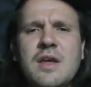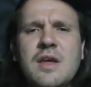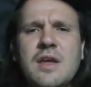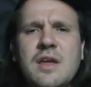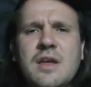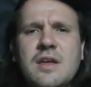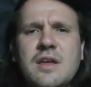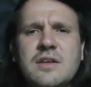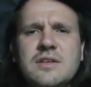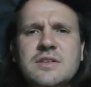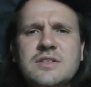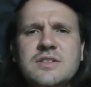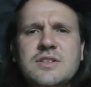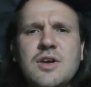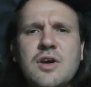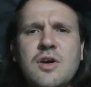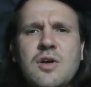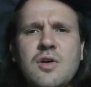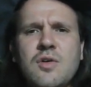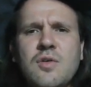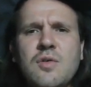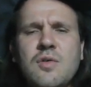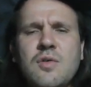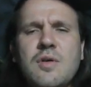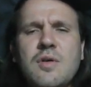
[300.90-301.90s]

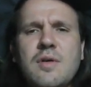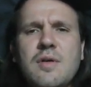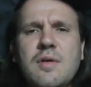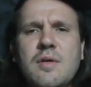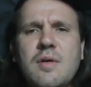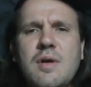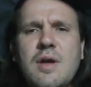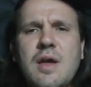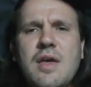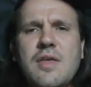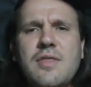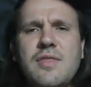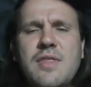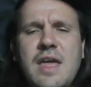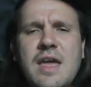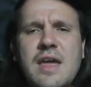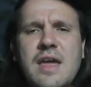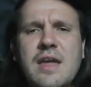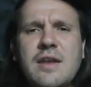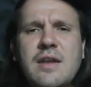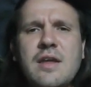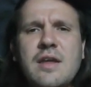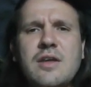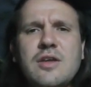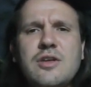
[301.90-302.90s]
So, and
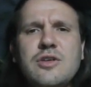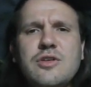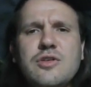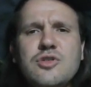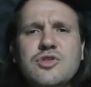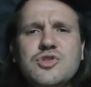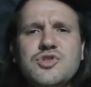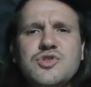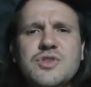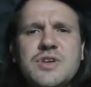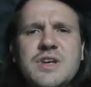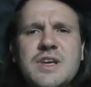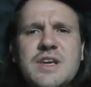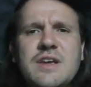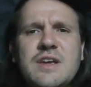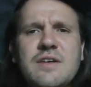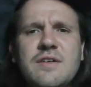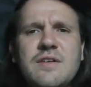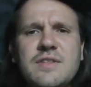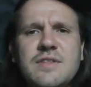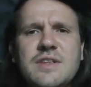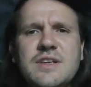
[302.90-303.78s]
then, usually, these